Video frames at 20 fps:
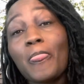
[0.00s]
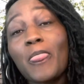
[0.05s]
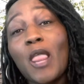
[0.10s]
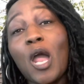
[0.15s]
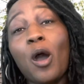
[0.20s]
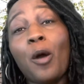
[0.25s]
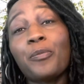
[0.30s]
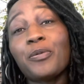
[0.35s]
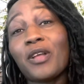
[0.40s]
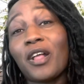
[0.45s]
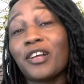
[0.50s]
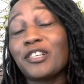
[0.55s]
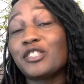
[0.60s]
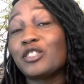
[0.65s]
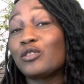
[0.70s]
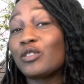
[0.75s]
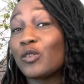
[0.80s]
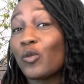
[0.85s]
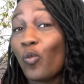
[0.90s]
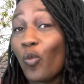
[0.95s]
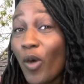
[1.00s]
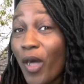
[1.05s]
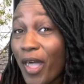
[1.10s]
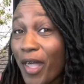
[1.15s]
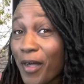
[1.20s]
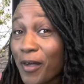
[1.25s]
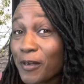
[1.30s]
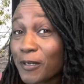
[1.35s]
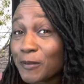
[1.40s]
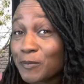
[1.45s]
Hope y'all are doing
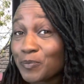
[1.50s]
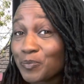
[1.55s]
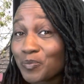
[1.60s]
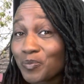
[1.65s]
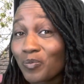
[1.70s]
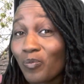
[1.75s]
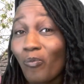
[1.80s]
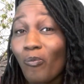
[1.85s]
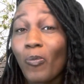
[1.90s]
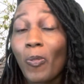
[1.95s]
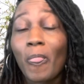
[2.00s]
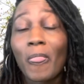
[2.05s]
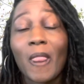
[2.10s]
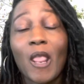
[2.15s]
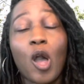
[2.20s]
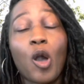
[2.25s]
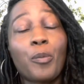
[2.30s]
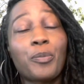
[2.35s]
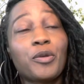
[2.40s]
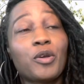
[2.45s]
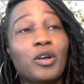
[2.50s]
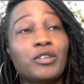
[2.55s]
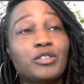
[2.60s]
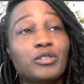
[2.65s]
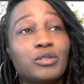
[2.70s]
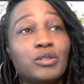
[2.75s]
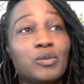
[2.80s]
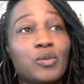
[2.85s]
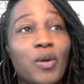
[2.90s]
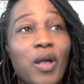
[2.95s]
well. Hope y'all are
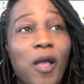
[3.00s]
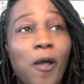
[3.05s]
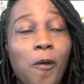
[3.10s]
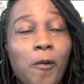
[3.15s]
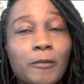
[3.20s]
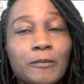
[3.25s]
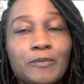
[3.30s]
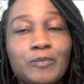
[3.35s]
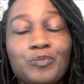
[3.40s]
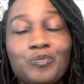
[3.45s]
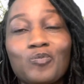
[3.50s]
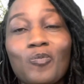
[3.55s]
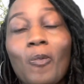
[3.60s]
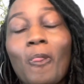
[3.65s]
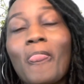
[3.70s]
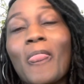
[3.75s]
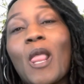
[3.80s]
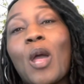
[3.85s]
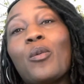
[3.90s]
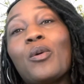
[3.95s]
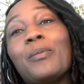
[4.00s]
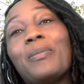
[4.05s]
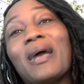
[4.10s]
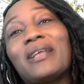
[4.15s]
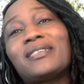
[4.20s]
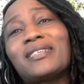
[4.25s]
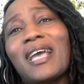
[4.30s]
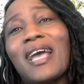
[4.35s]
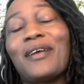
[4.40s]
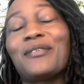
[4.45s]
doing well. We're
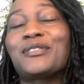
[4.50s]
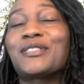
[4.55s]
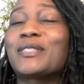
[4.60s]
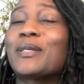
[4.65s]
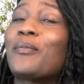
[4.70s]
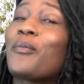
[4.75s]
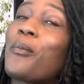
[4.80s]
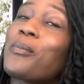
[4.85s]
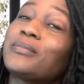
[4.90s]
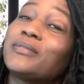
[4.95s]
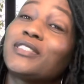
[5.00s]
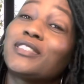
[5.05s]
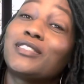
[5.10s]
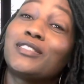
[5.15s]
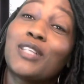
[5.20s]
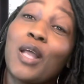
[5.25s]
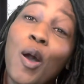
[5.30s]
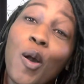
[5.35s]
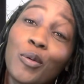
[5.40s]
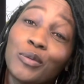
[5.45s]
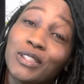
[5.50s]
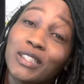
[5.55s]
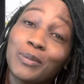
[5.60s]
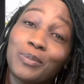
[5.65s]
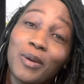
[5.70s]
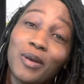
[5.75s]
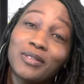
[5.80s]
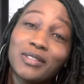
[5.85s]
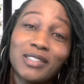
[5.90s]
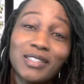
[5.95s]
about to have some snow
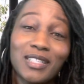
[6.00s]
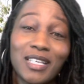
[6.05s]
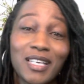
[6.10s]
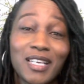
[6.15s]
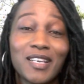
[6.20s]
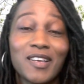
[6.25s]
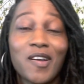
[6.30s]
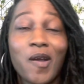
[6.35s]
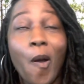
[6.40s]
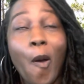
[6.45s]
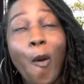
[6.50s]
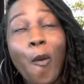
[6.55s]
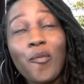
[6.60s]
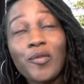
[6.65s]
supposedly here